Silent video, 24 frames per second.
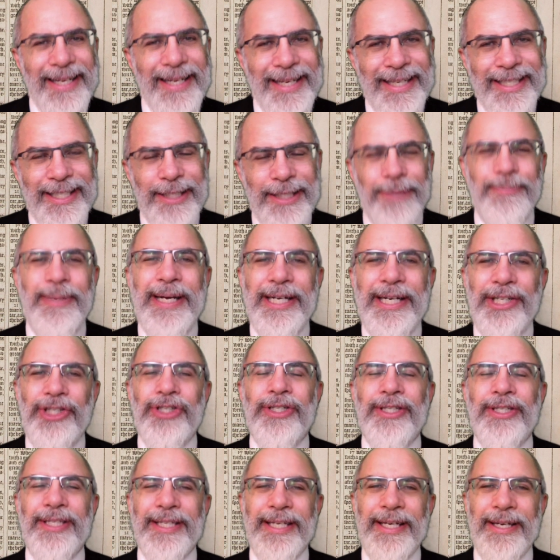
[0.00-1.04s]

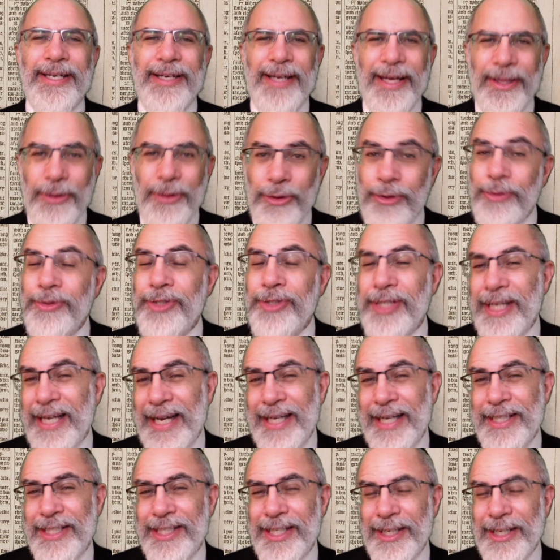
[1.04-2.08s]
especially
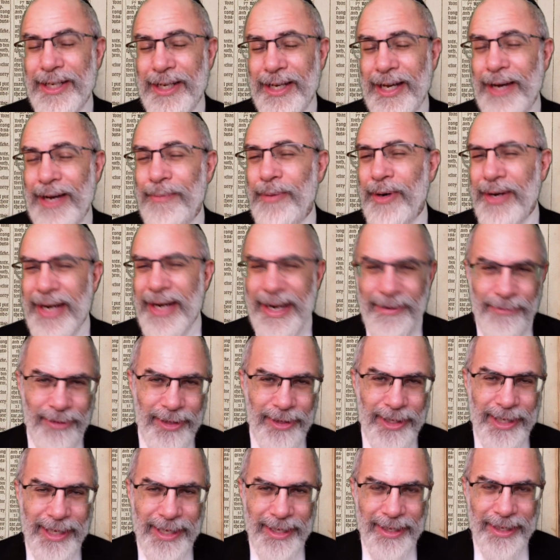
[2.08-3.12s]
enthusiastic about
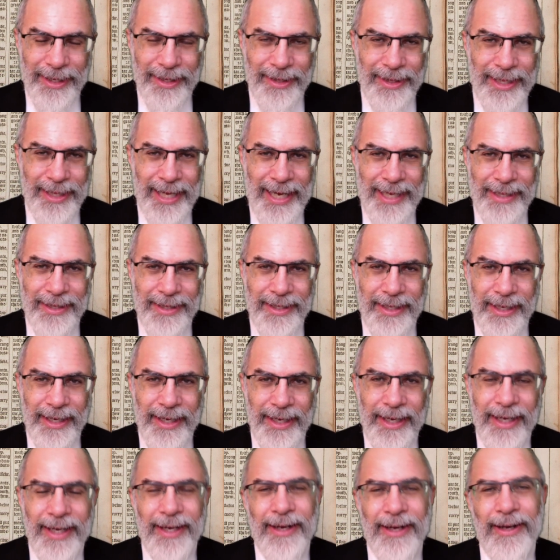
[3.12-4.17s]
everything that the
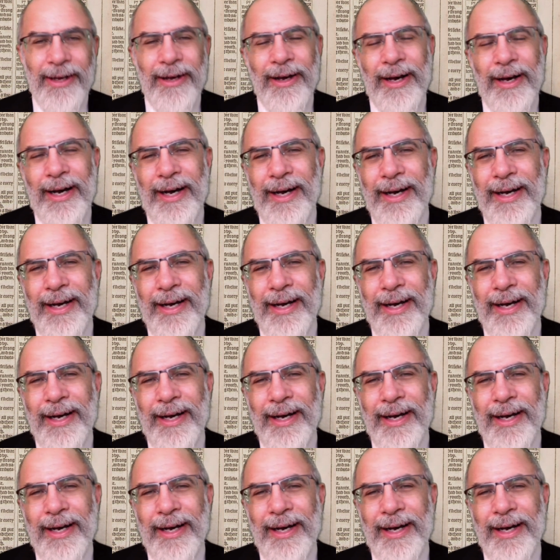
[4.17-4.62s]
uh,